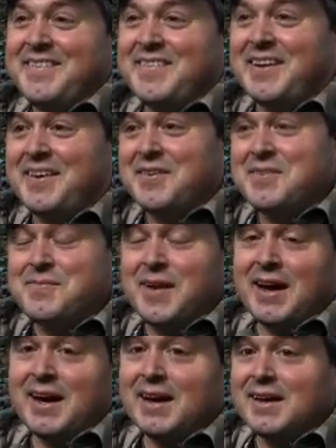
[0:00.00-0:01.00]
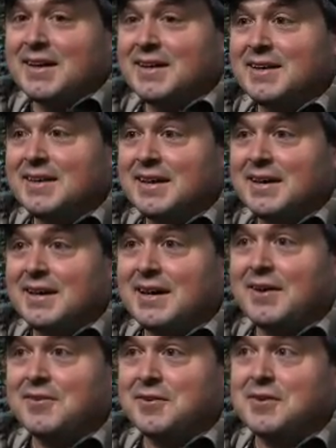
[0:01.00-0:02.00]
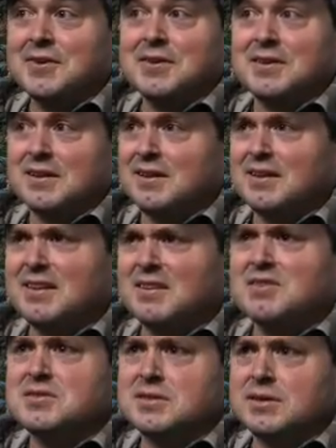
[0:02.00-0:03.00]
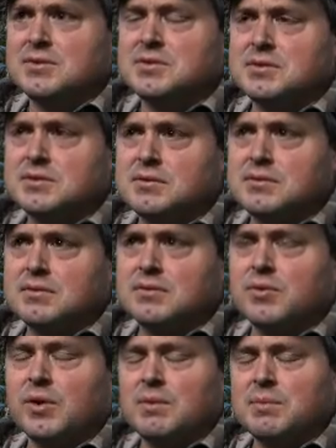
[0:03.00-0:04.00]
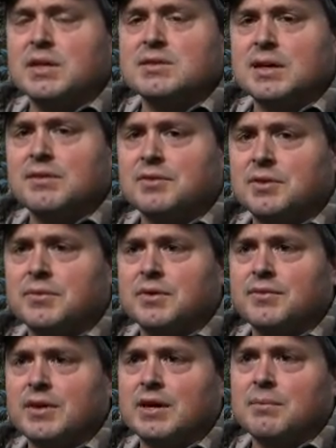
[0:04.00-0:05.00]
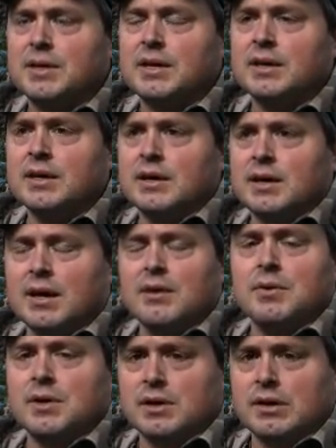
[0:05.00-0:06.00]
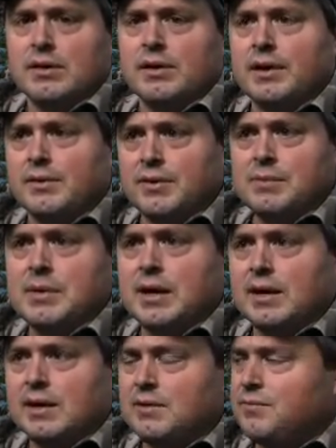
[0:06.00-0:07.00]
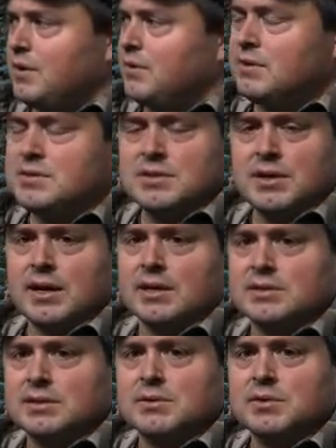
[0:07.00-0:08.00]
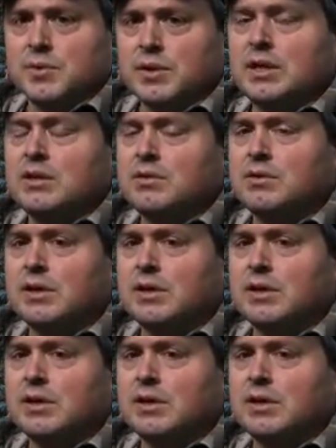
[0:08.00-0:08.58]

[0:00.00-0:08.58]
But I went back after it was 20 minutes after it woofed at me. I quit calling. I went back and I found its tracks. They were 22